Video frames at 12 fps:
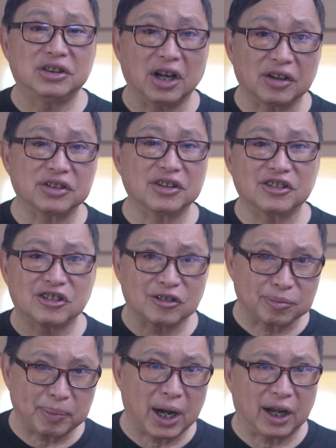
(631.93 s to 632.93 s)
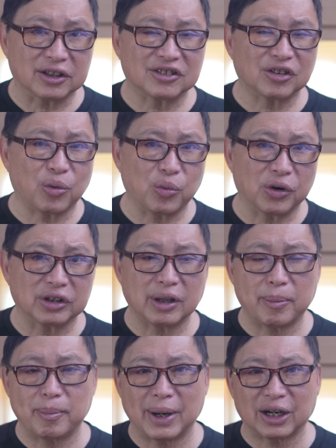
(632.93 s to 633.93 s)
dozen spots where
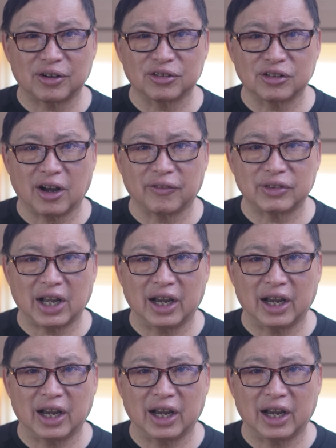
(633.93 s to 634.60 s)
the Microsoft